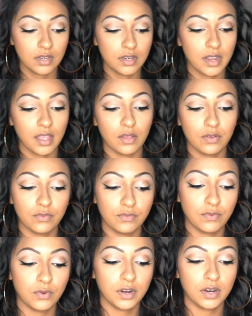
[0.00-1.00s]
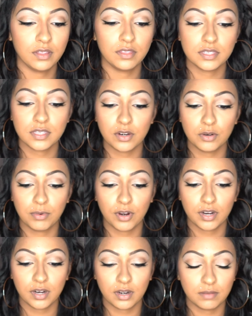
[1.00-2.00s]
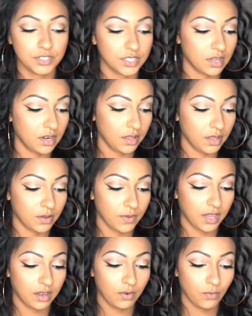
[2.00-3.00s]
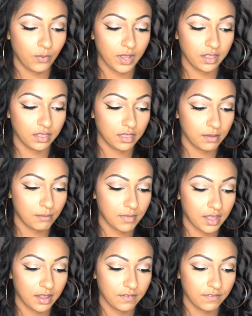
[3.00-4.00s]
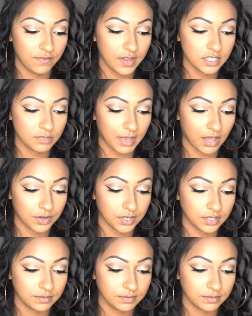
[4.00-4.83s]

Now for the center part, I'm just going to go in with my face powder.